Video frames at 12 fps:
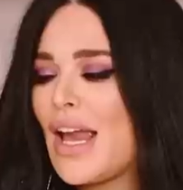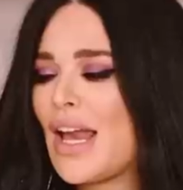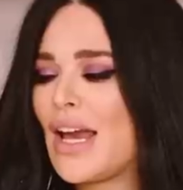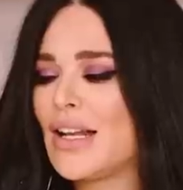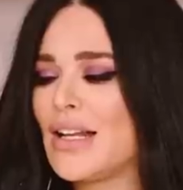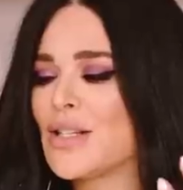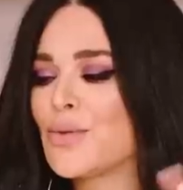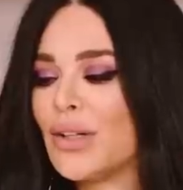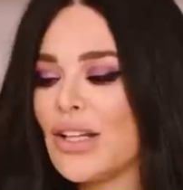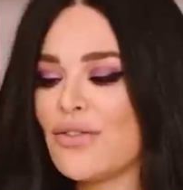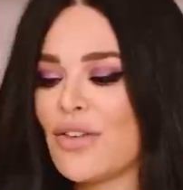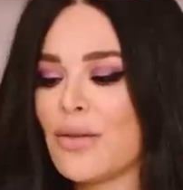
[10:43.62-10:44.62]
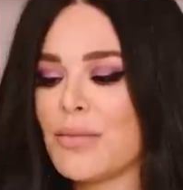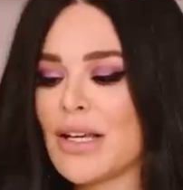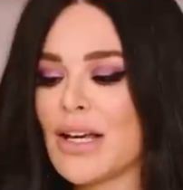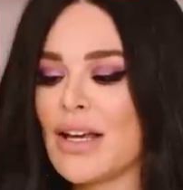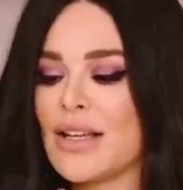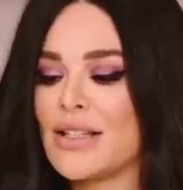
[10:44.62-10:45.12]
And it's really fun
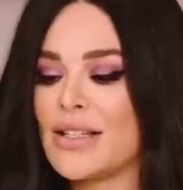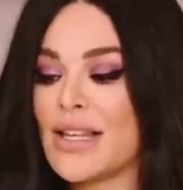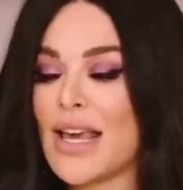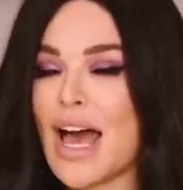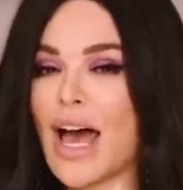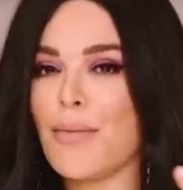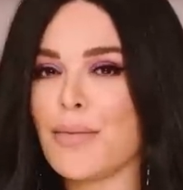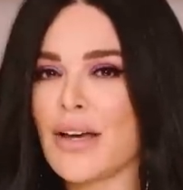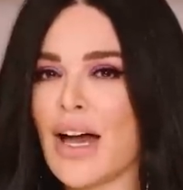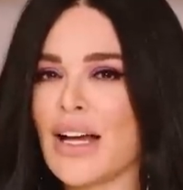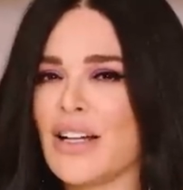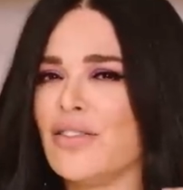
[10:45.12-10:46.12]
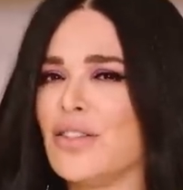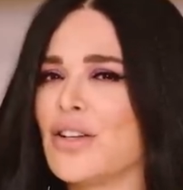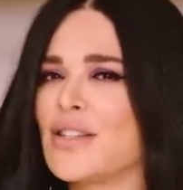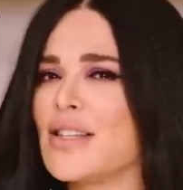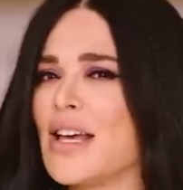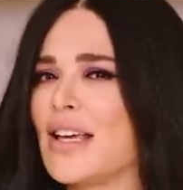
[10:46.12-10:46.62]
because the app kind of
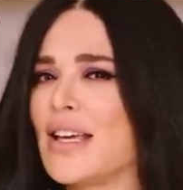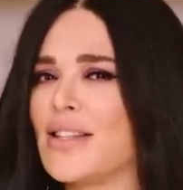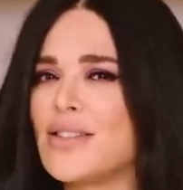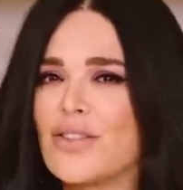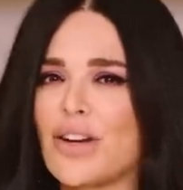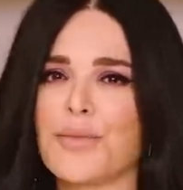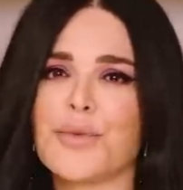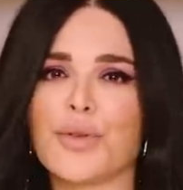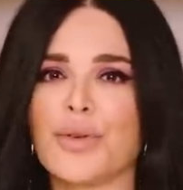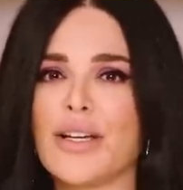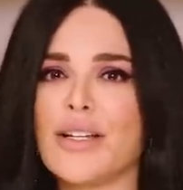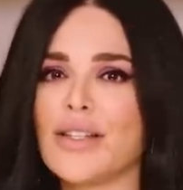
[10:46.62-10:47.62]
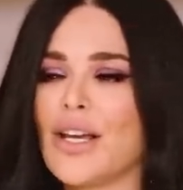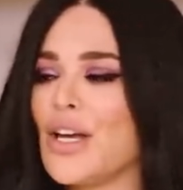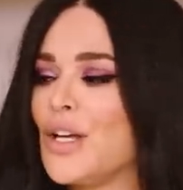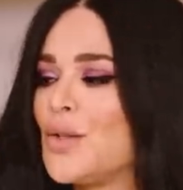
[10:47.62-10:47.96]
looks like Instagram stories.